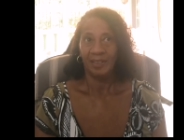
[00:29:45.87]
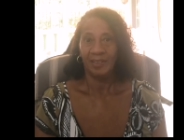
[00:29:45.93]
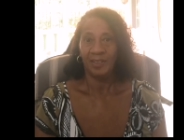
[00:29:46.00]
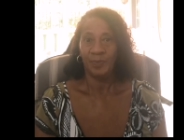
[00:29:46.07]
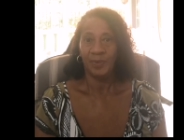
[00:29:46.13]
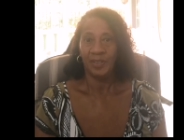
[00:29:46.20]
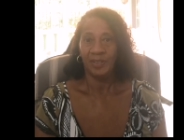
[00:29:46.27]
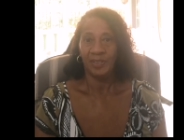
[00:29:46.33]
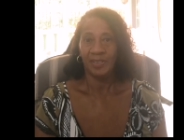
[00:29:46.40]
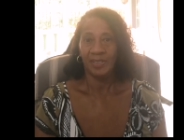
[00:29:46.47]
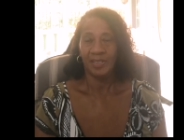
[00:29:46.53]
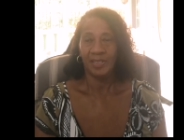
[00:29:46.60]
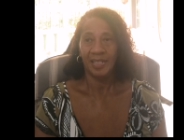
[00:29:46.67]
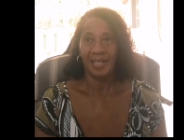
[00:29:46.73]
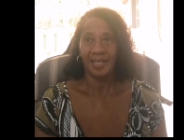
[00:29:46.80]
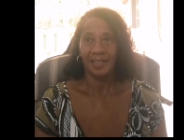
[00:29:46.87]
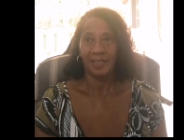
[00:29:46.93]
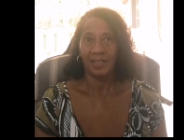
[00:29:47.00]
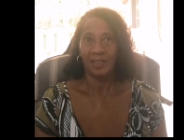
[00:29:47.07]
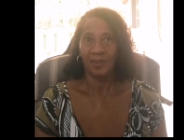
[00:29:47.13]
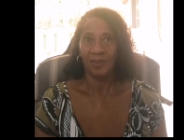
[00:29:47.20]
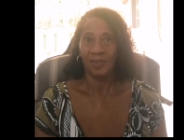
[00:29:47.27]
the person
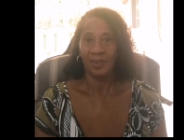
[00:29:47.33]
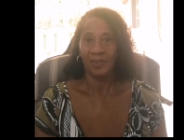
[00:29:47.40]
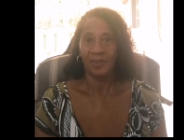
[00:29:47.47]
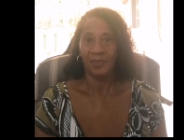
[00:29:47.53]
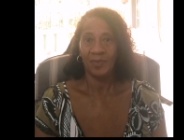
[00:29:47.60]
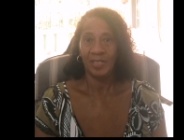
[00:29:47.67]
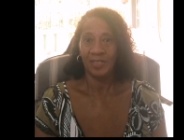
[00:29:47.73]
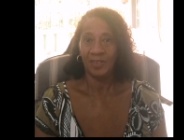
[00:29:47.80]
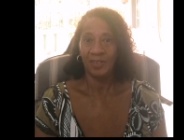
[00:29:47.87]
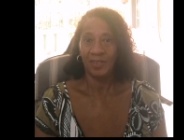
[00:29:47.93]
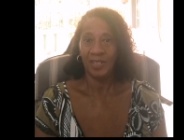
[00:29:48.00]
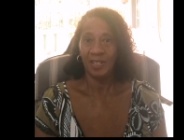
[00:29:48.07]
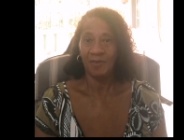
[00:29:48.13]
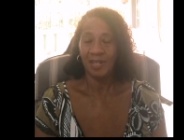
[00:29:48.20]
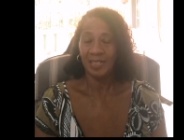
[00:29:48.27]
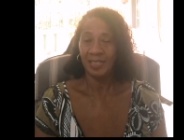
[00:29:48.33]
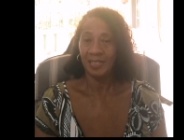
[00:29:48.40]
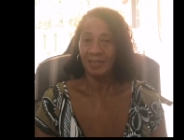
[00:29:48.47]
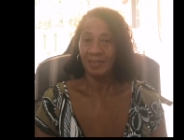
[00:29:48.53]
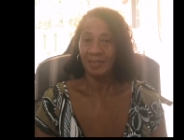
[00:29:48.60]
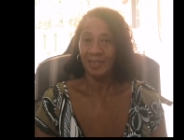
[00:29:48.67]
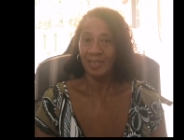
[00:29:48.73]
had like the returnee
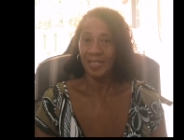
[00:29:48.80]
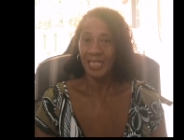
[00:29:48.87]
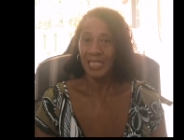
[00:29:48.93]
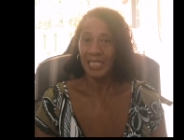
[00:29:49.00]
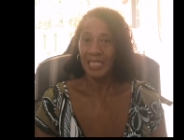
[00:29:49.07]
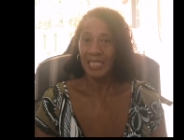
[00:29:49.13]
resident